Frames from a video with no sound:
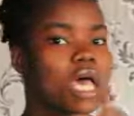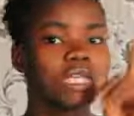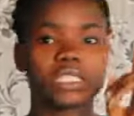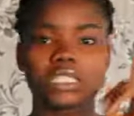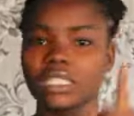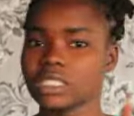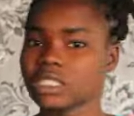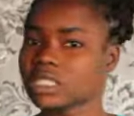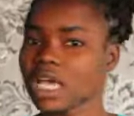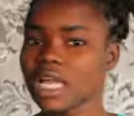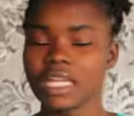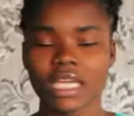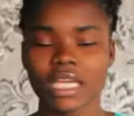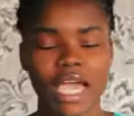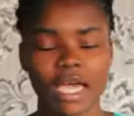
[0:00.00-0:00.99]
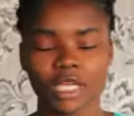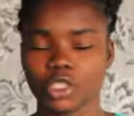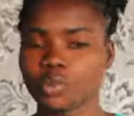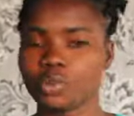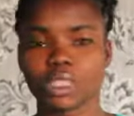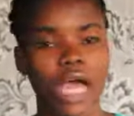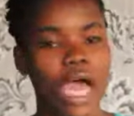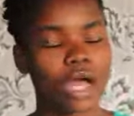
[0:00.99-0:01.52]
sincerely, guys, you
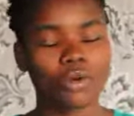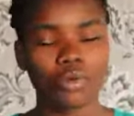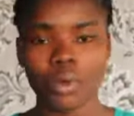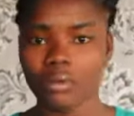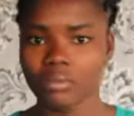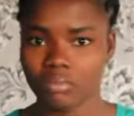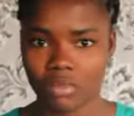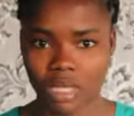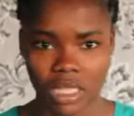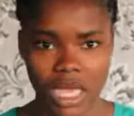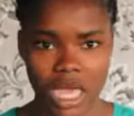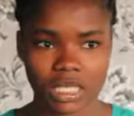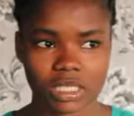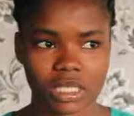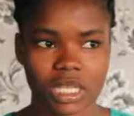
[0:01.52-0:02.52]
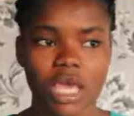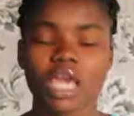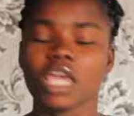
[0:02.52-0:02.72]
would agree with me that